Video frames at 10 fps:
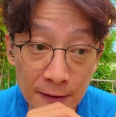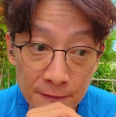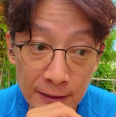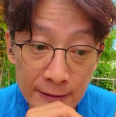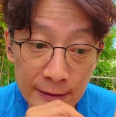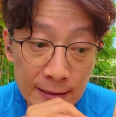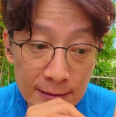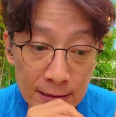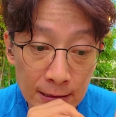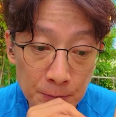I find
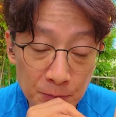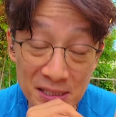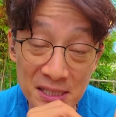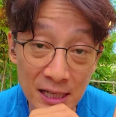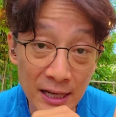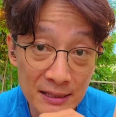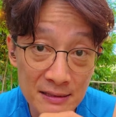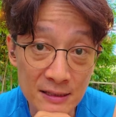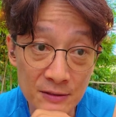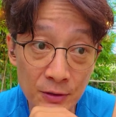that the
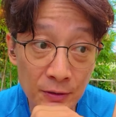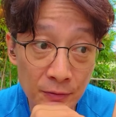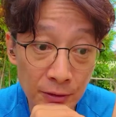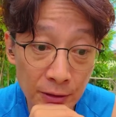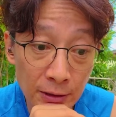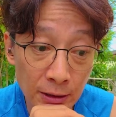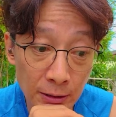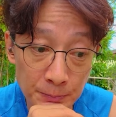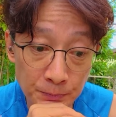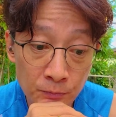science is very, very
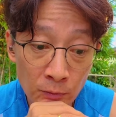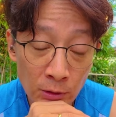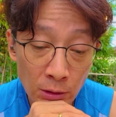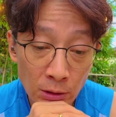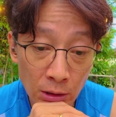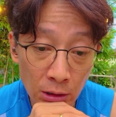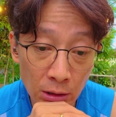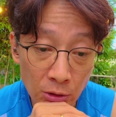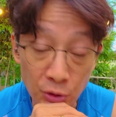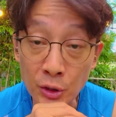
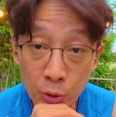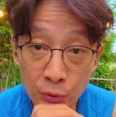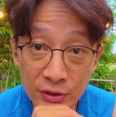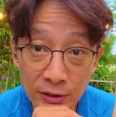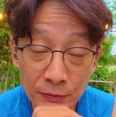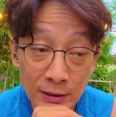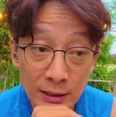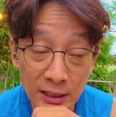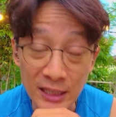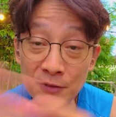conclusive.
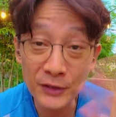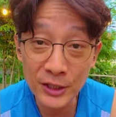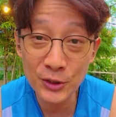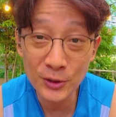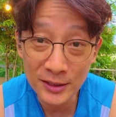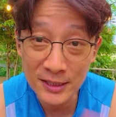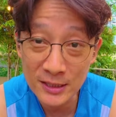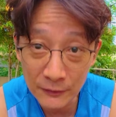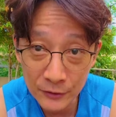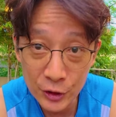It's featured on
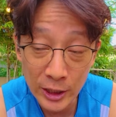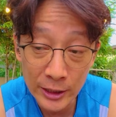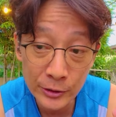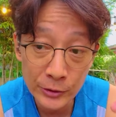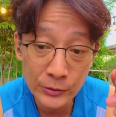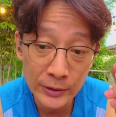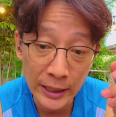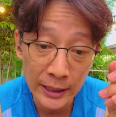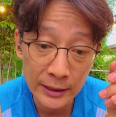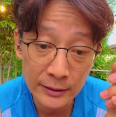Discovery
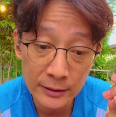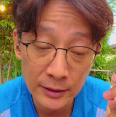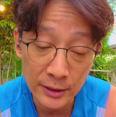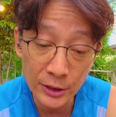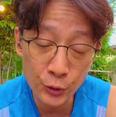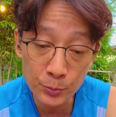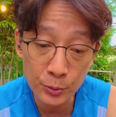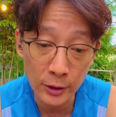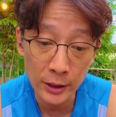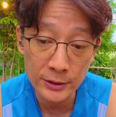Channel, and these two
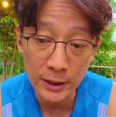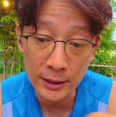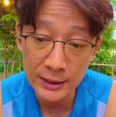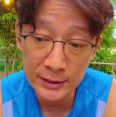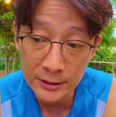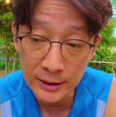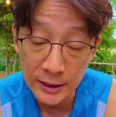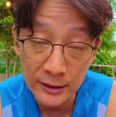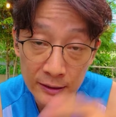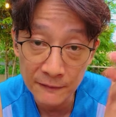products are
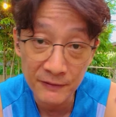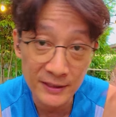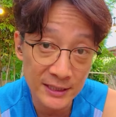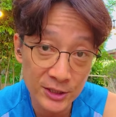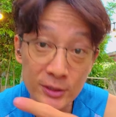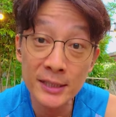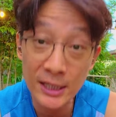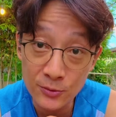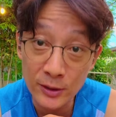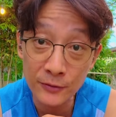listed in the Physician
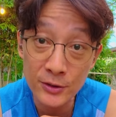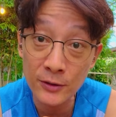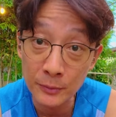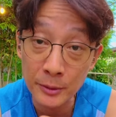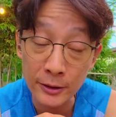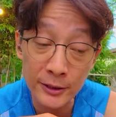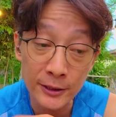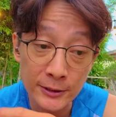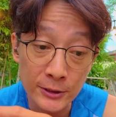Desk Reference of America.